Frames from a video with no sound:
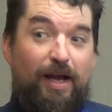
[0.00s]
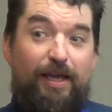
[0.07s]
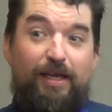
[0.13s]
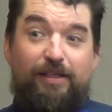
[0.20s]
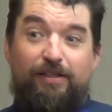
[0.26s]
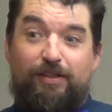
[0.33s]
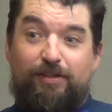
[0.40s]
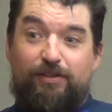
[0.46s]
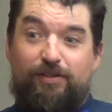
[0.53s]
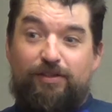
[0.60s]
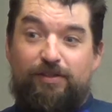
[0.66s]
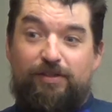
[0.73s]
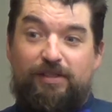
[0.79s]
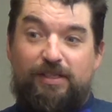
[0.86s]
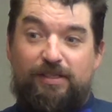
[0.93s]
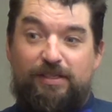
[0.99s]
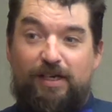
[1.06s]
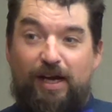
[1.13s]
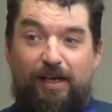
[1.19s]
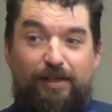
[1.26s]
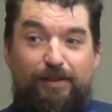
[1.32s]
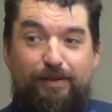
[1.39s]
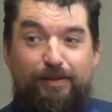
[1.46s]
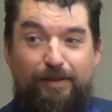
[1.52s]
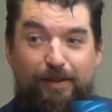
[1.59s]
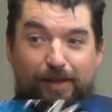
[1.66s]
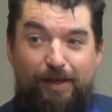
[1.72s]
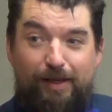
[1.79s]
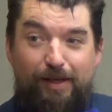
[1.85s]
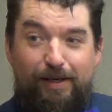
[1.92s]
I get to introduce this guy.
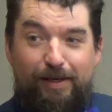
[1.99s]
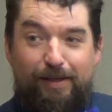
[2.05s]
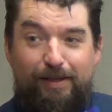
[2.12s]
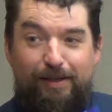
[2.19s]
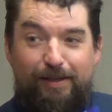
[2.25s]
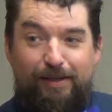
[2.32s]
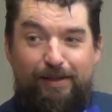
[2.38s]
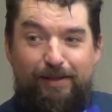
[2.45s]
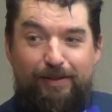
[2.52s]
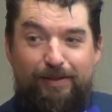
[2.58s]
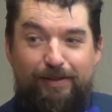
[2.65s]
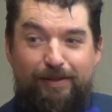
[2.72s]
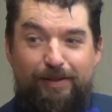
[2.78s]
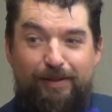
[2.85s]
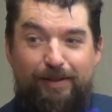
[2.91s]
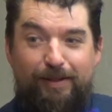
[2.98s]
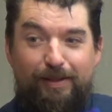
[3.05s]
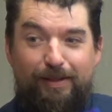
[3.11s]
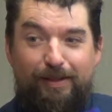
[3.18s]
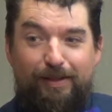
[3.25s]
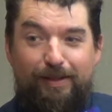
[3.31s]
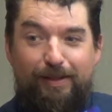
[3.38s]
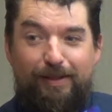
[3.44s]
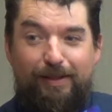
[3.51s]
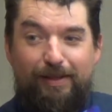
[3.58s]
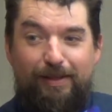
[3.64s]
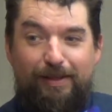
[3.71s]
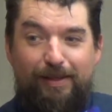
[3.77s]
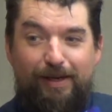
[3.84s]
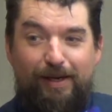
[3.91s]
I
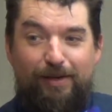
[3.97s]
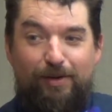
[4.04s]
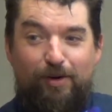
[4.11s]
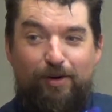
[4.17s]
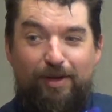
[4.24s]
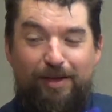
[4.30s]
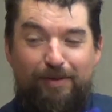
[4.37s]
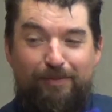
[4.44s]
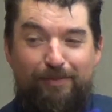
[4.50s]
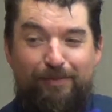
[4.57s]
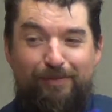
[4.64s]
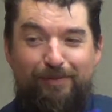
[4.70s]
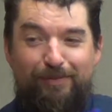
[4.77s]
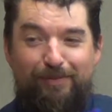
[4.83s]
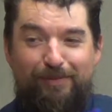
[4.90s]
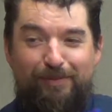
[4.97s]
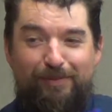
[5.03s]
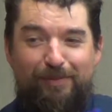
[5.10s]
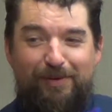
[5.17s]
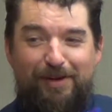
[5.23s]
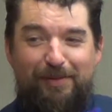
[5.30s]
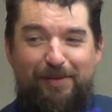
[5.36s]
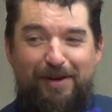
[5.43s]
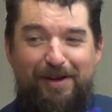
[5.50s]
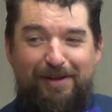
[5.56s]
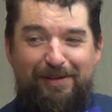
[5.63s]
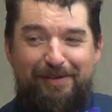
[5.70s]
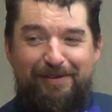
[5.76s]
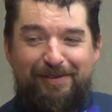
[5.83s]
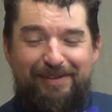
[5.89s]
know him pretty
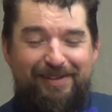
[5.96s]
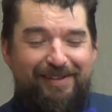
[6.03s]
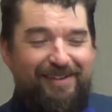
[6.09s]
well.